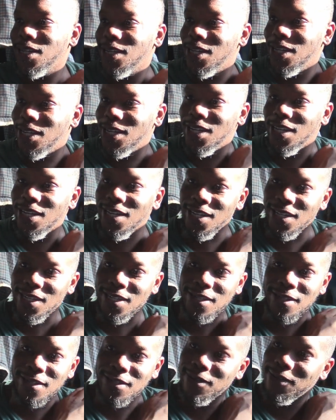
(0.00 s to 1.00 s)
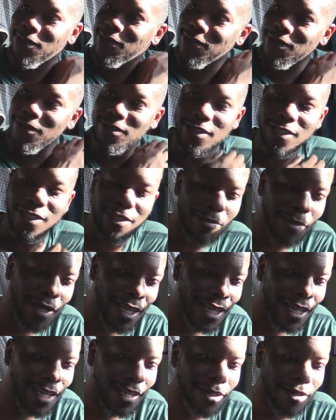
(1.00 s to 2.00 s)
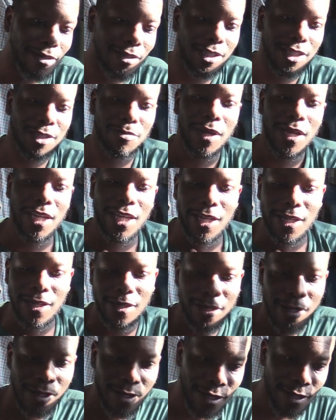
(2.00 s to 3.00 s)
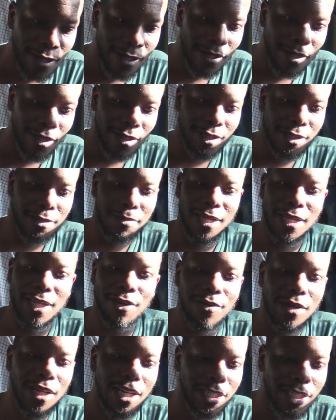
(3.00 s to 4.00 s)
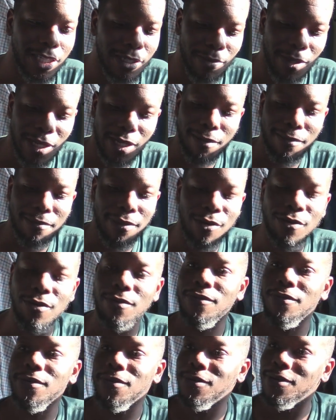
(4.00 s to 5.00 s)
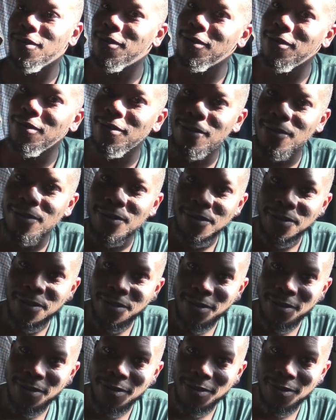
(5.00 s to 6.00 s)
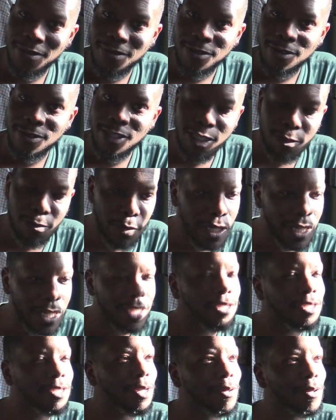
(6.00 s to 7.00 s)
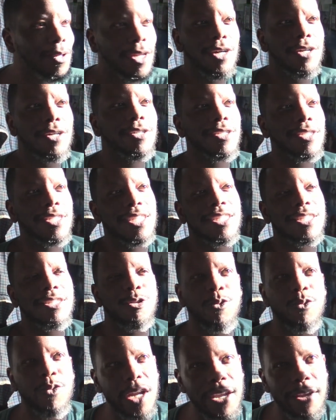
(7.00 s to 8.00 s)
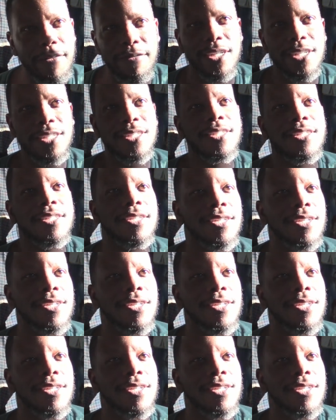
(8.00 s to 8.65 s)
And just make it beautiful. It's been so long since the Ravens